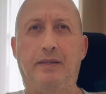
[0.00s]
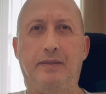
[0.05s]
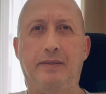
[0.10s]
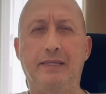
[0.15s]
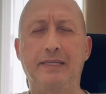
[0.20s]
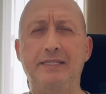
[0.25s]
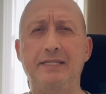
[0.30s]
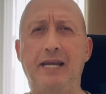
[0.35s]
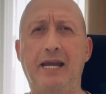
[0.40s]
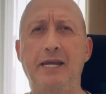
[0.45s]

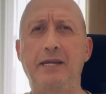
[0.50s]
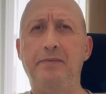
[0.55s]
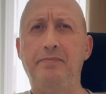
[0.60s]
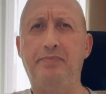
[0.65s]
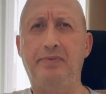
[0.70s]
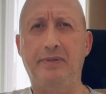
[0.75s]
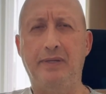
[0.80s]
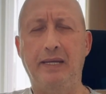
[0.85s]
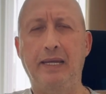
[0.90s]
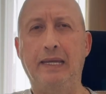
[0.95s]
This kind of
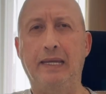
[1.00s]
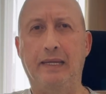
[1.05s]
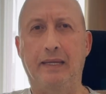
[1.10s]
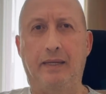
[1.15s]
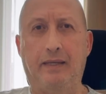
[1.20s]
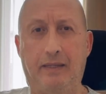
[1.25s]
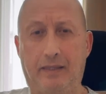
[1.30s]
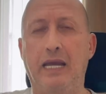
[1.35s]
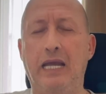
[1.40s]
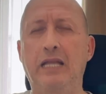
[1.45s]

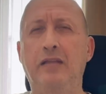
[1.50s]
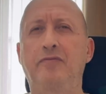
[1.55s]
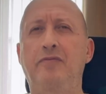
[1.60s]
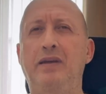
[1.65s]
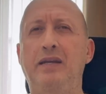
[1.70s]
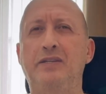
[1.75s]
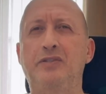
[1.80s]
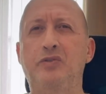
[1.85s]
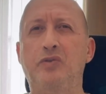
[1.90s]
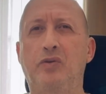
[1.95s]
playing
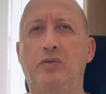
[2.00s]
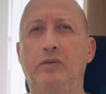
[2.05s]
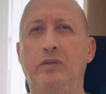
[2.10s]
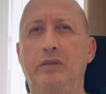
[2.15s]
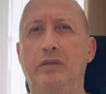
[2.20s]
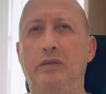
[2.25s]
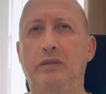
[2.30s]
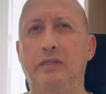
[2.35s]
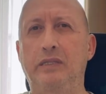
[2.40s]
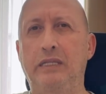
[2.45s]
elevates your
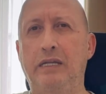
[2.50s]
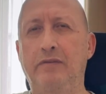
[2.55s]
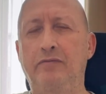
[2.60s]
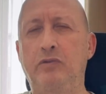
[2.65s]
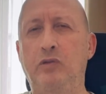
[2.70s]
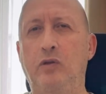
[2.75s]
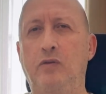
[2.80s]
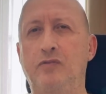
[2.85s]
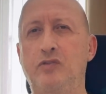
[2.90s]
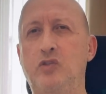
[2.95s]

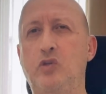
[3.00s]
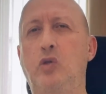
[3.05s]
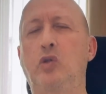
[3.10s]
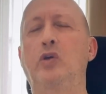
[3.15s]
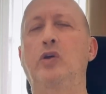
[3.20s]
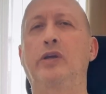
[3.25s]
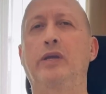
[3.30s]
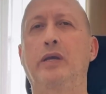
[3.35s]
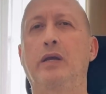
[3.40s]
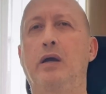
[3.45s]
level of
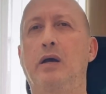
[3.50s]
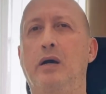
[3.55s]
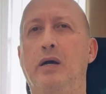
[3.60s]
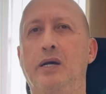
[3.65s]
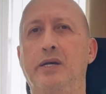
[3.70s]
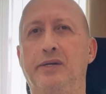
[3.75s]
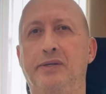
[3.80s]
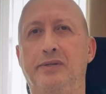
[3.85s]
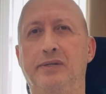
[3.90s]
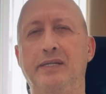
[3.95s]
soloing
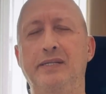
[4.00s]
higher.